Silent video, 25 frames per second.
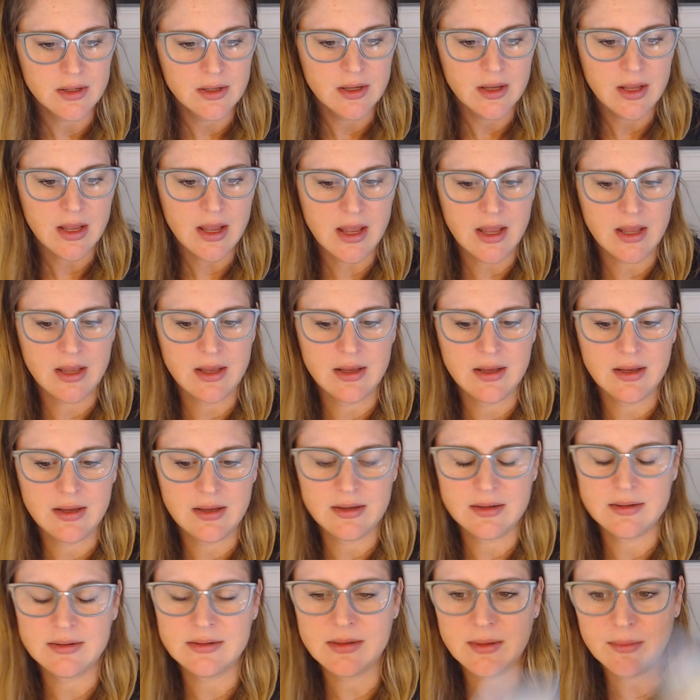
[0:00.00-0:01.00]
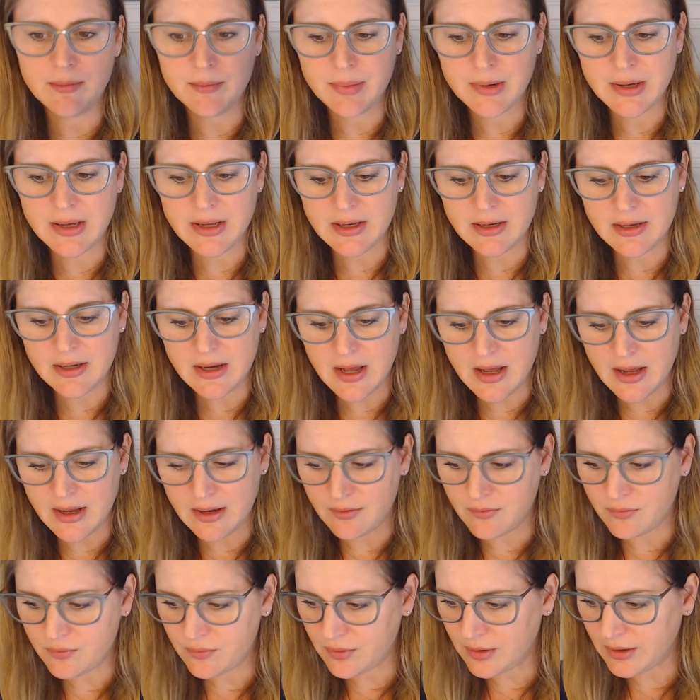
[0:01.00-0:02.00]
But I
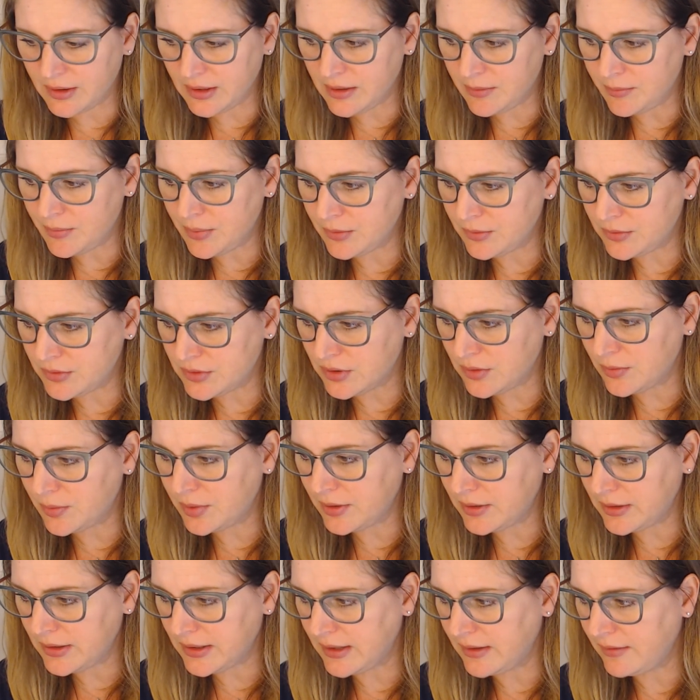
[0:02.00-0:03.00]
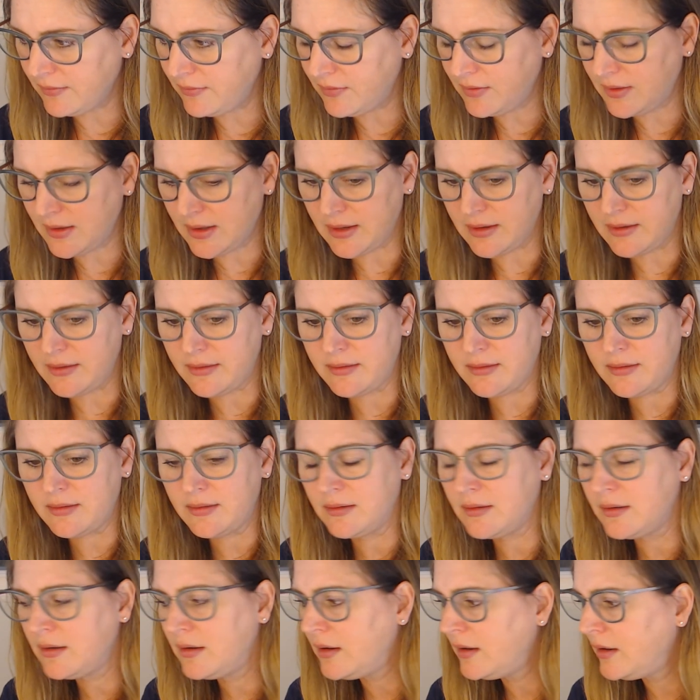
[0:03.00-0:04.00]
really do believe that,
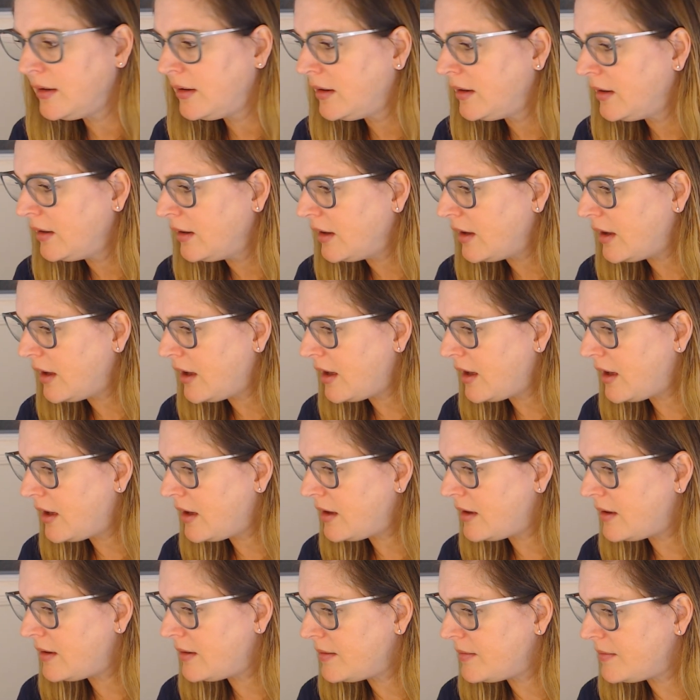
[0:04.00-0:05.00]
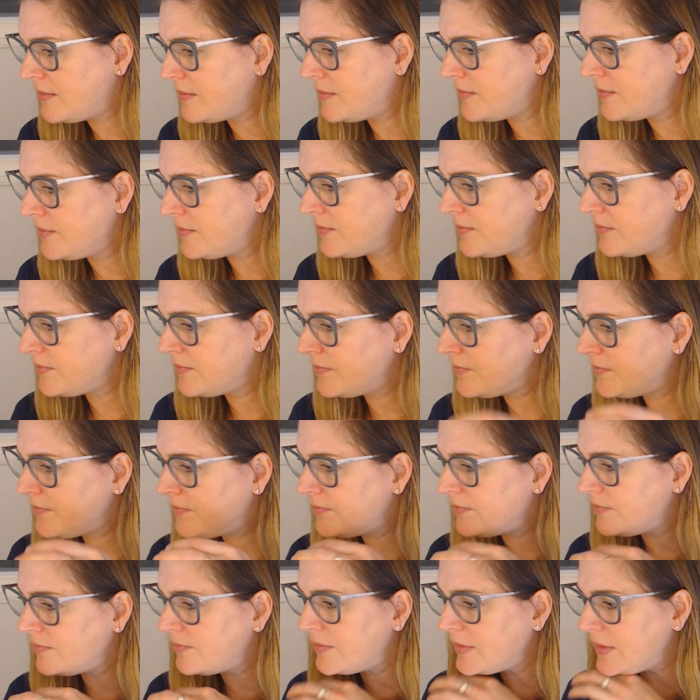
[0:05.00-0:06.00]

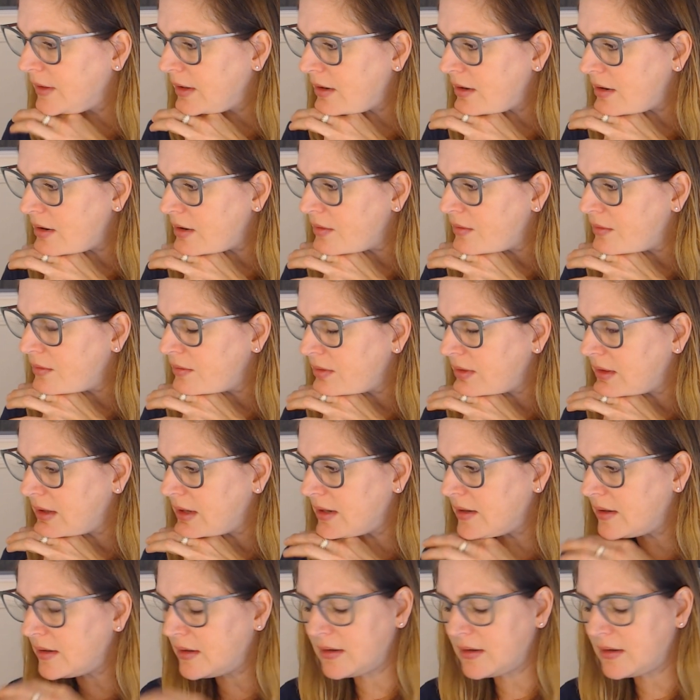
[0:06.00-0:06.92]
you know, that